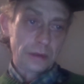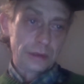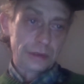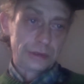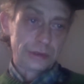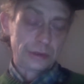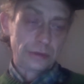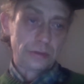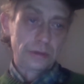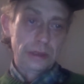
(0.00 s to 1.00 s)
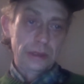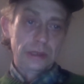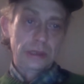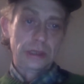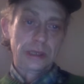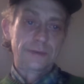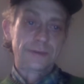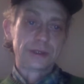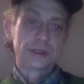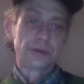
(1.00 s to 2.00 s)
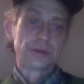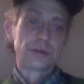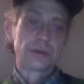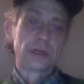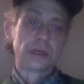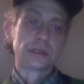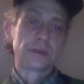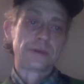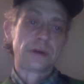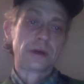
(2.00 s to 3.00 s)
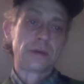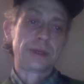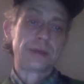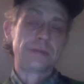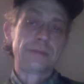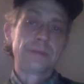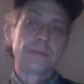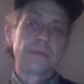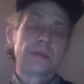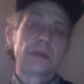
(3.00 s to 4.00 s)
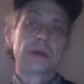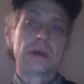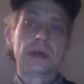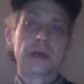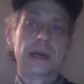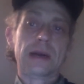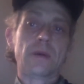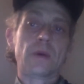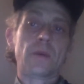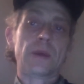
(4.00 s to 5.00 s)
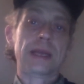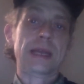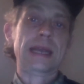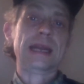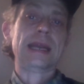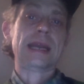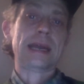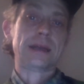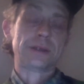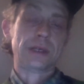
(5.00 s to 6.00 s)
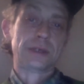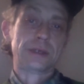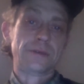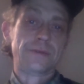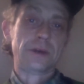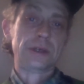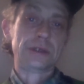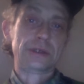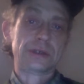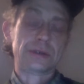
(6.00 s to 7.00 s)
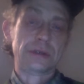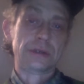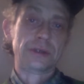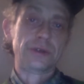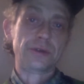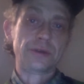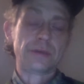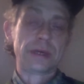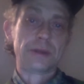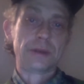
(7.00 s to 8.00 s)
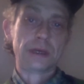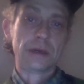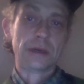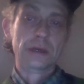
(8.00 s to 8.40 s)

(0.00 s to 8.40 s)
So if it's social cost of carbon, how are we gaining access to funds to do the right thing?